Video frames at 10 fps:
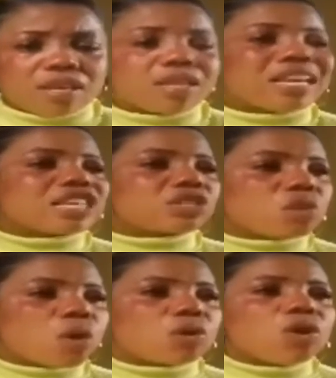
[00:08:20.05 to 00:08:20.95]
Let's
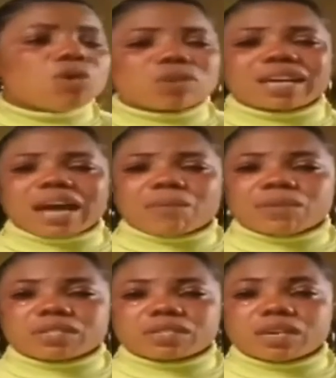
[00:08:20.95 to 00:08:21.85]
talk. Okay, can we
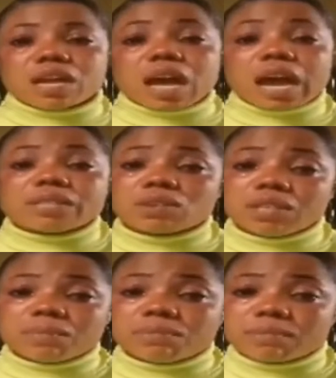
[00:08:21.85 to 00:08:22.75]
see? I told
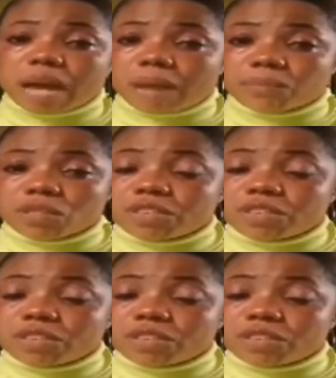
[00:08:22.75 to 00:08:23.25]
him, I'm not.